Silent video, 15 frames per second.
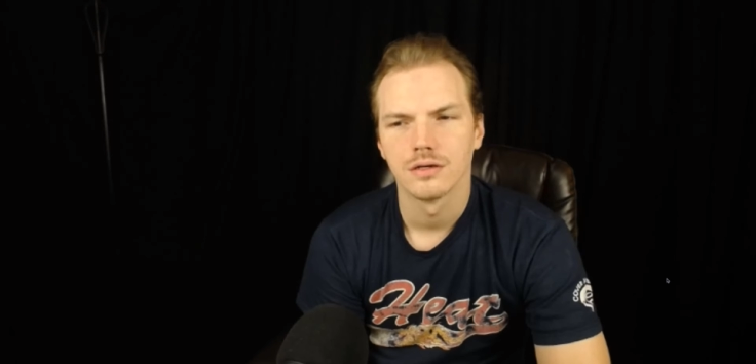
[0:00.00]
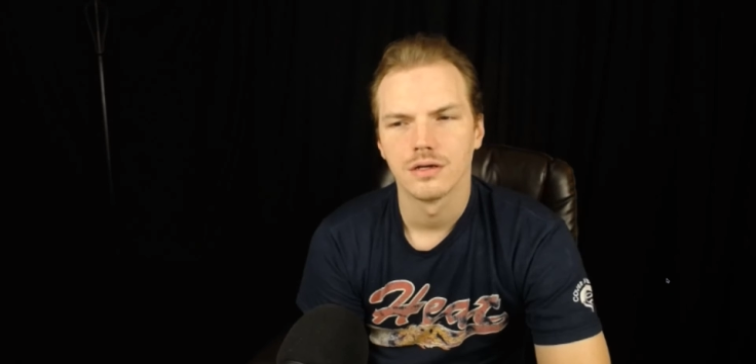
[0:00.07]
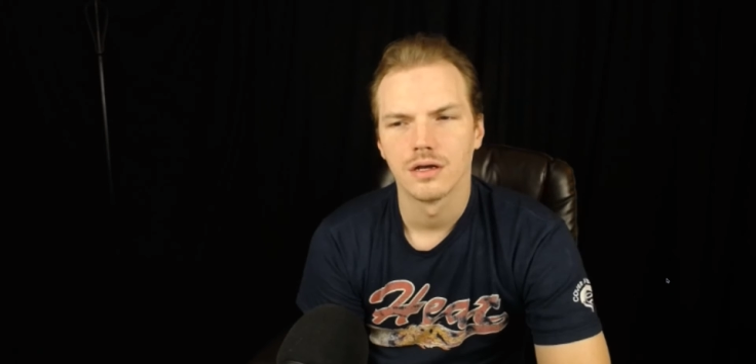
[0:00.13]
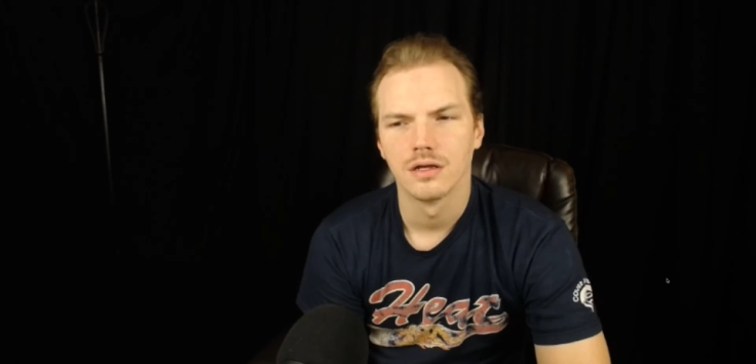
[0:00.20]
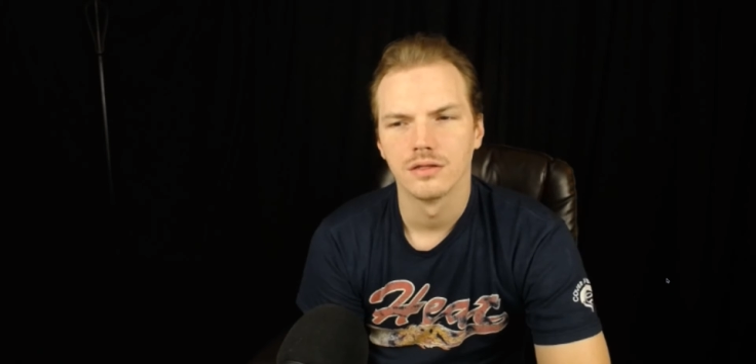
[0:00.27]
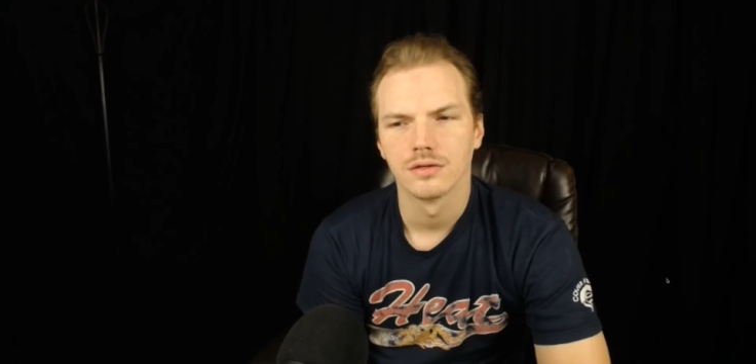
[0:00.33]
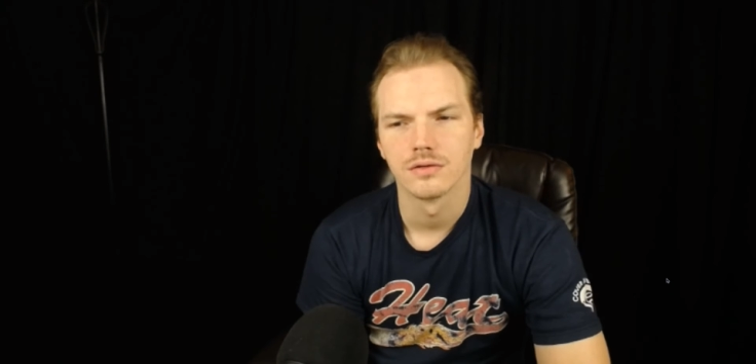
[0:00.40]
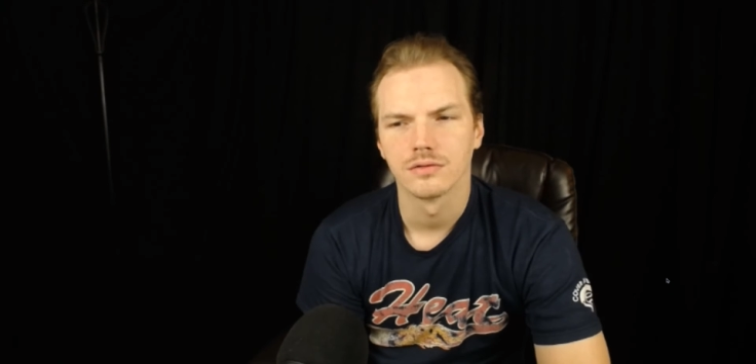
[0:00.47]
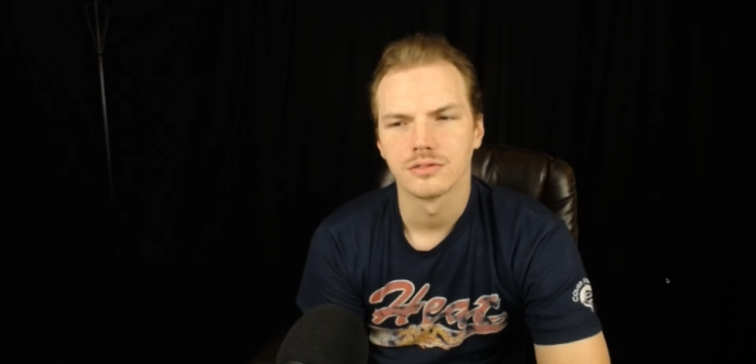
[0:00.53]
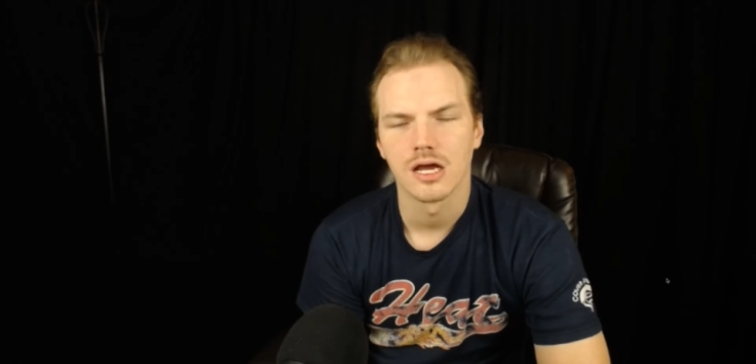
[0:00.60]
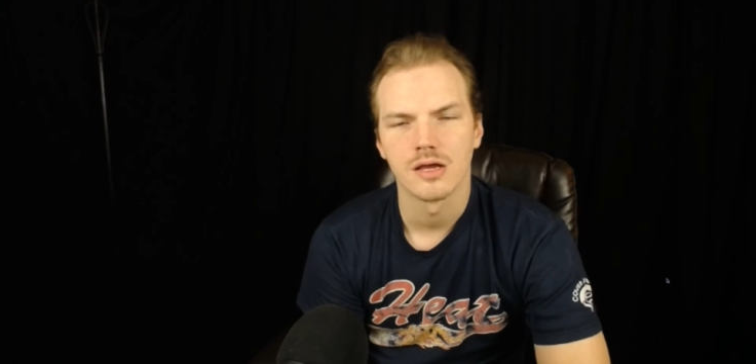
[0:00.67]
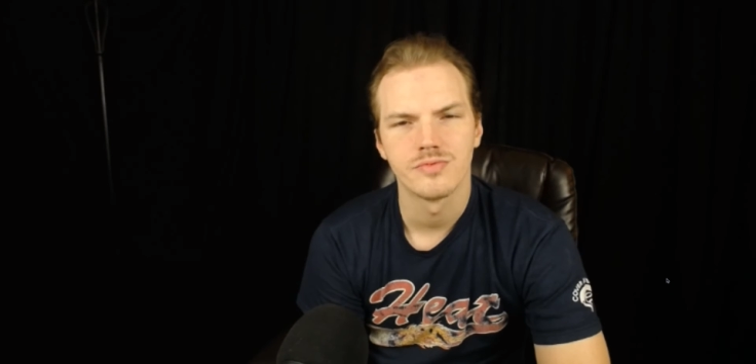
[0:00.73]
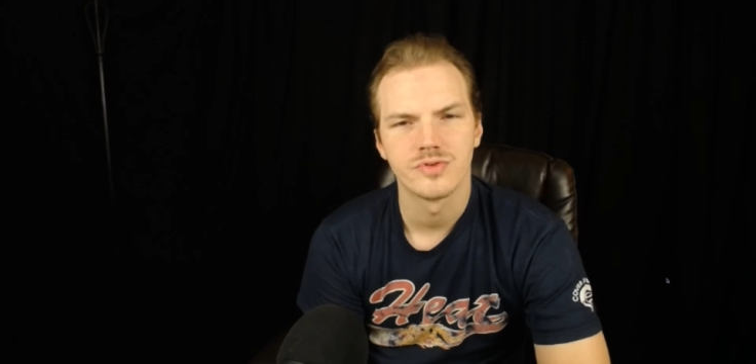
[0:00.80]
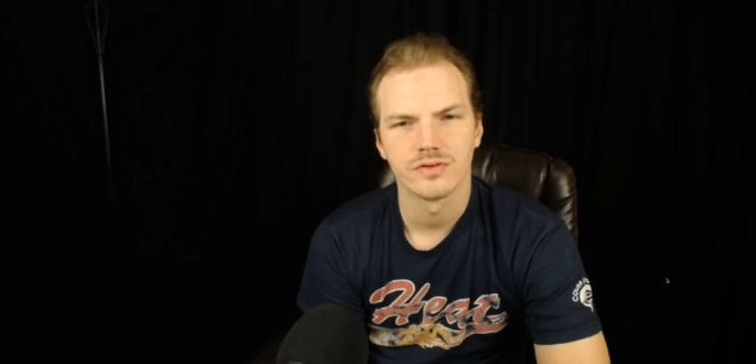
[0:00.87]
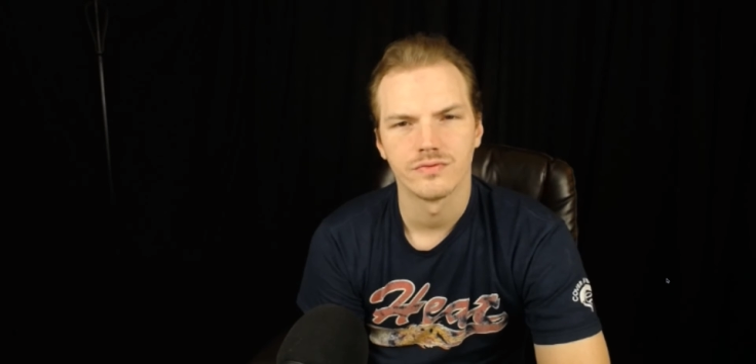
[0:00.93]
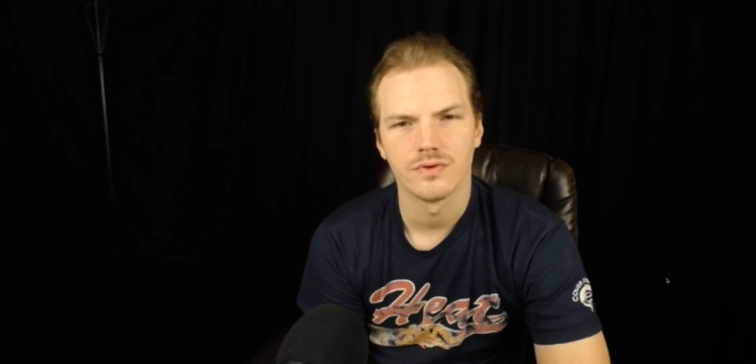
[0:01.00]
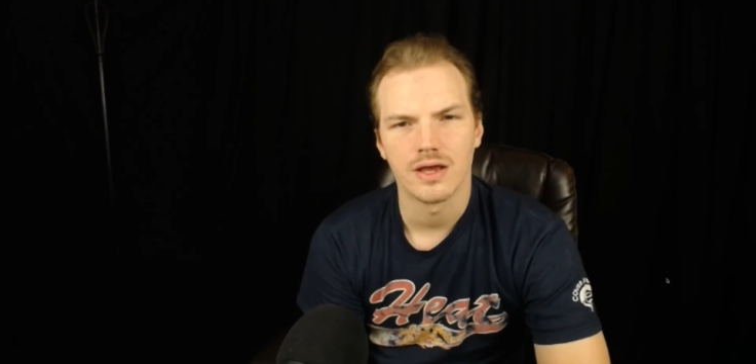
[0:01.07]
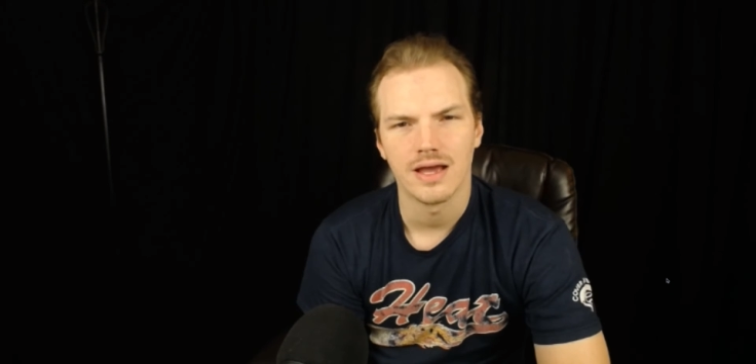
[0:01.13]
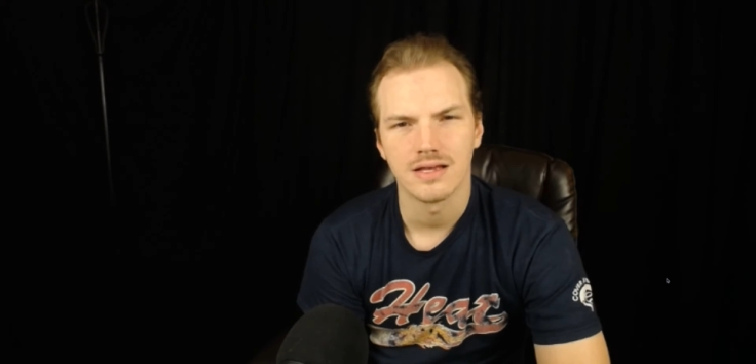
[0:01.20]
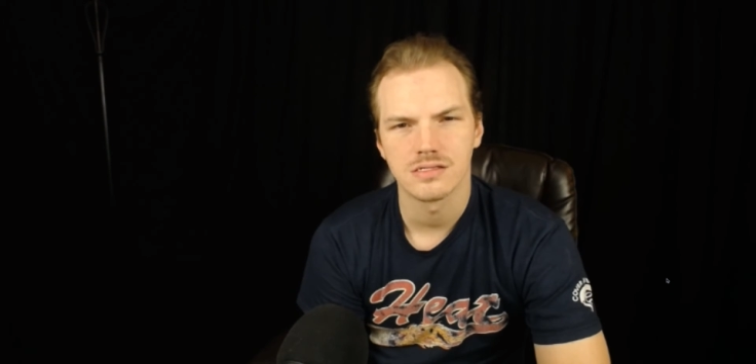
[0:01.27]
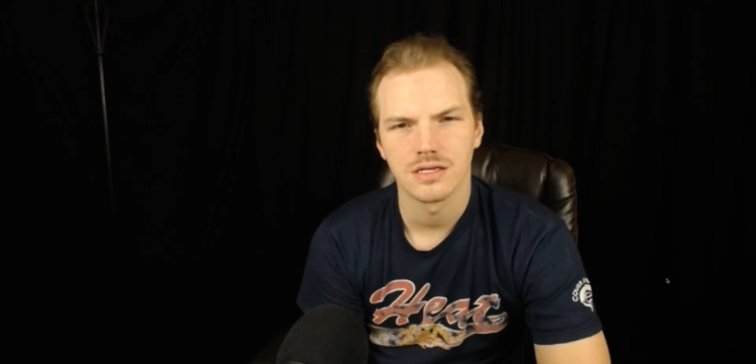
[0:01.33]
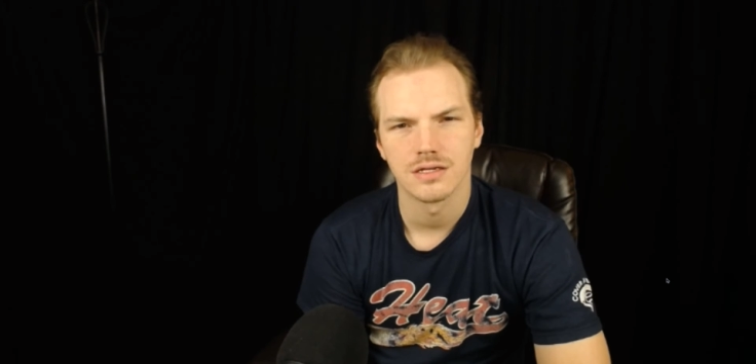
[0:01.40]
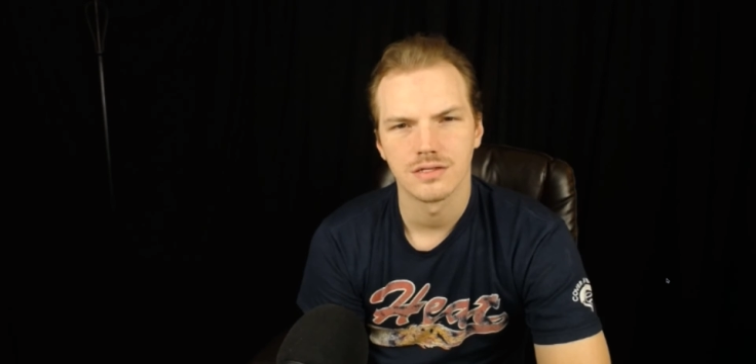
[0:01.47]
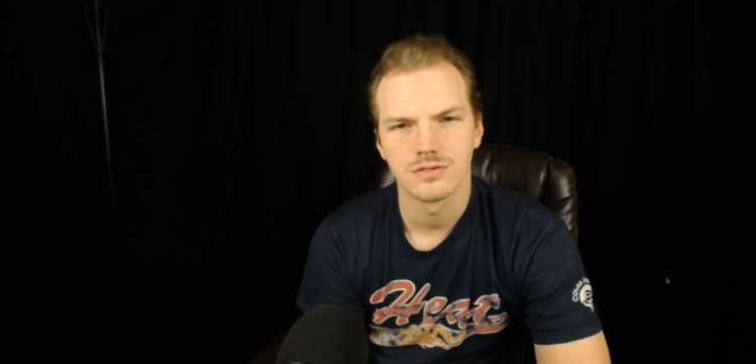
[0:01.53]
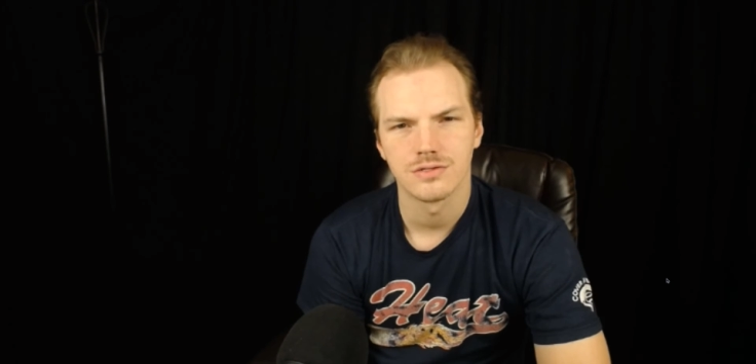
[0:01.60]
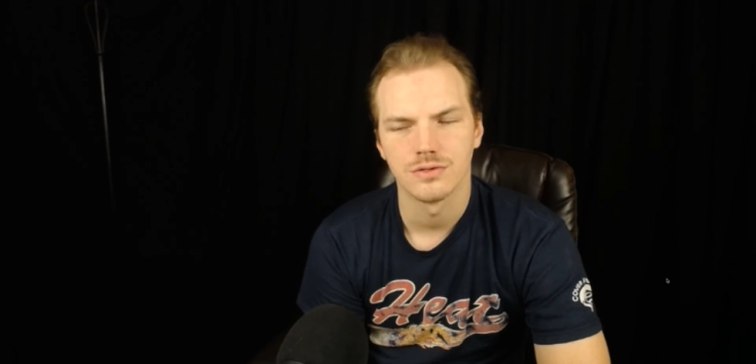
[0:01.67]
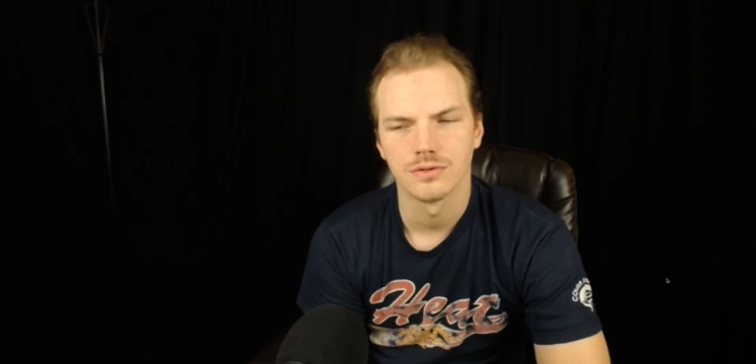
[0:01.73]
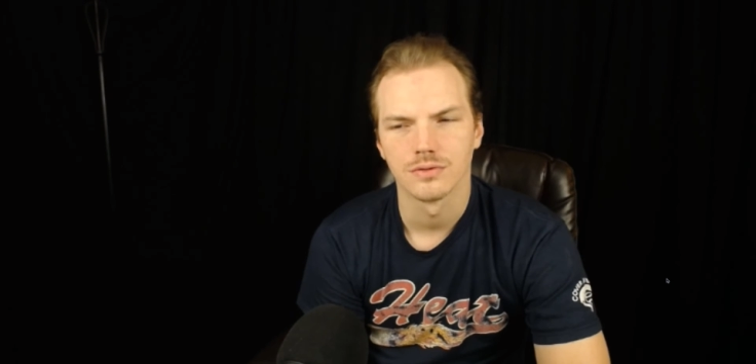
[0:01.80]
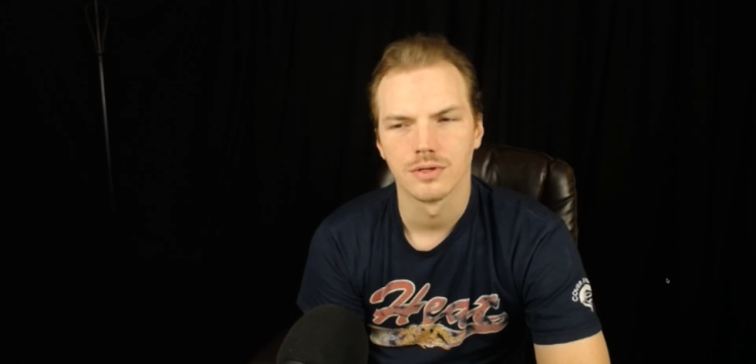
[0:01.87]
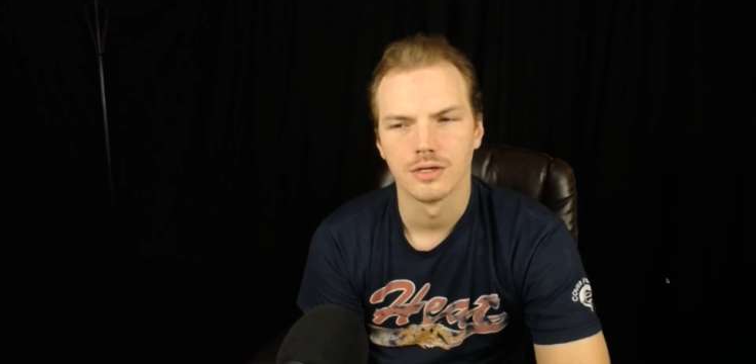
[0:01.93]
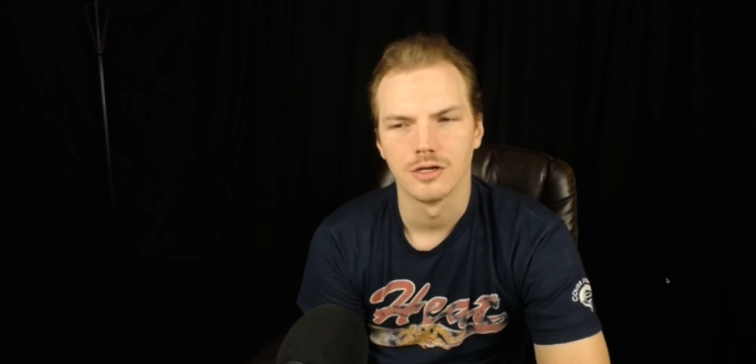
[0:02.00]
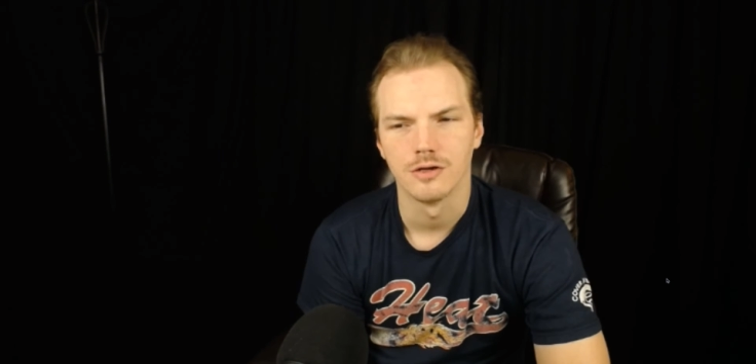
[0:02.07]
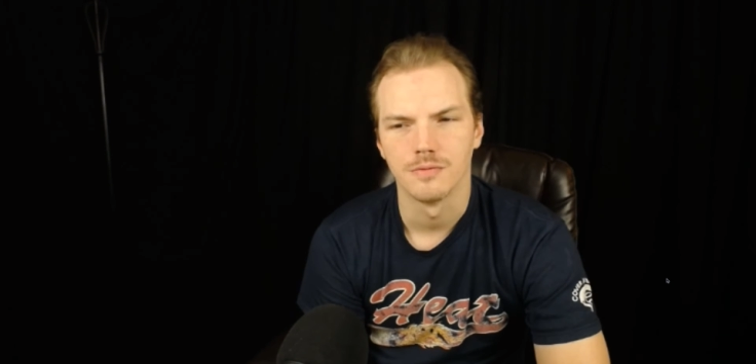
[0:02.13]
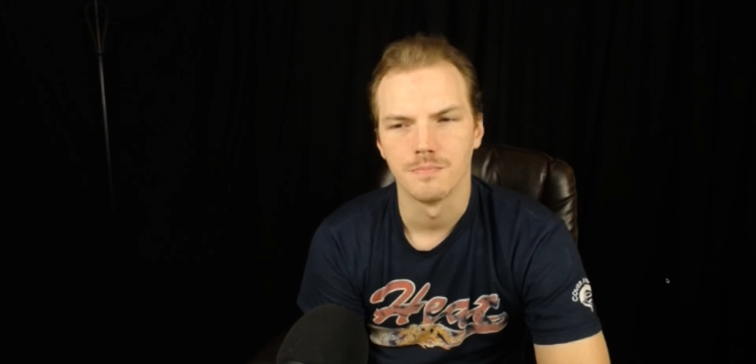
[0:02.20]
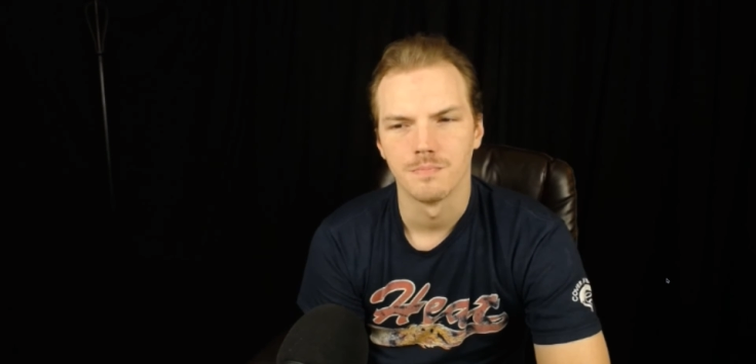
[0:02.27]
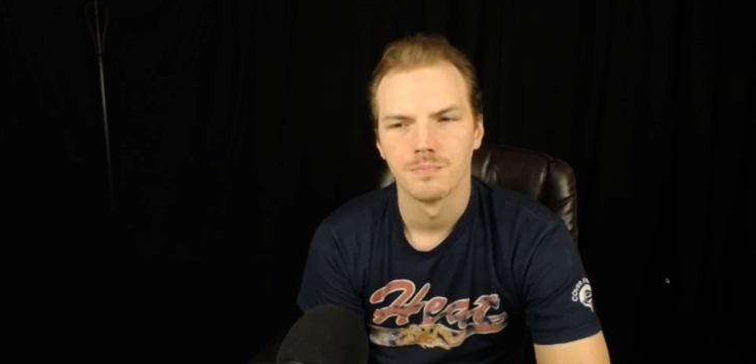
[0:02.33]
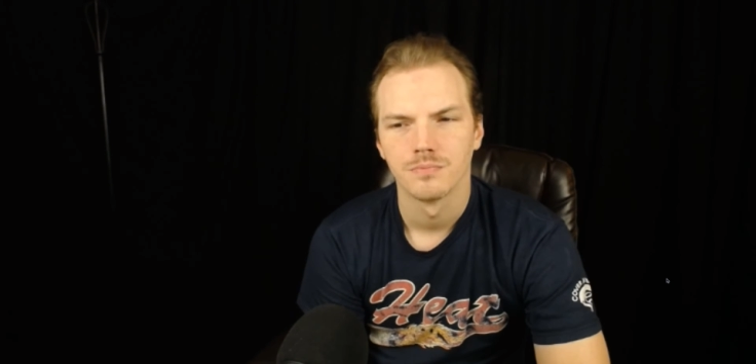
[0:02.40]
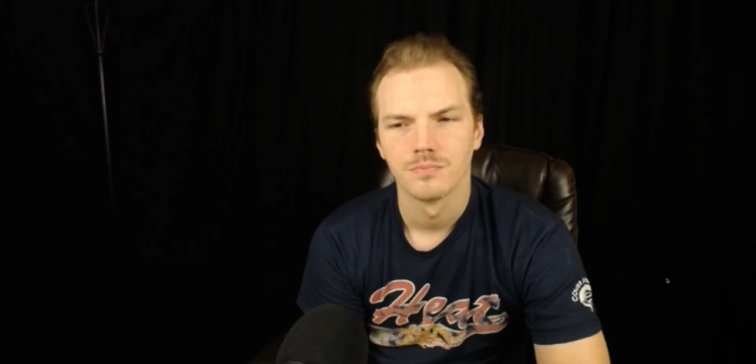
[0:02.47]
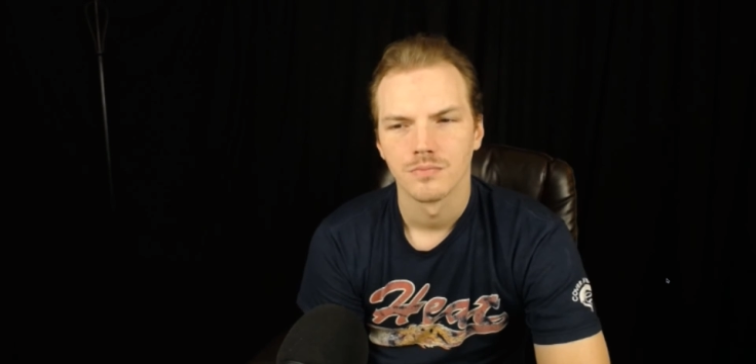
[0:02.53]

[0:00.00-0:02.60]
other types of assets, your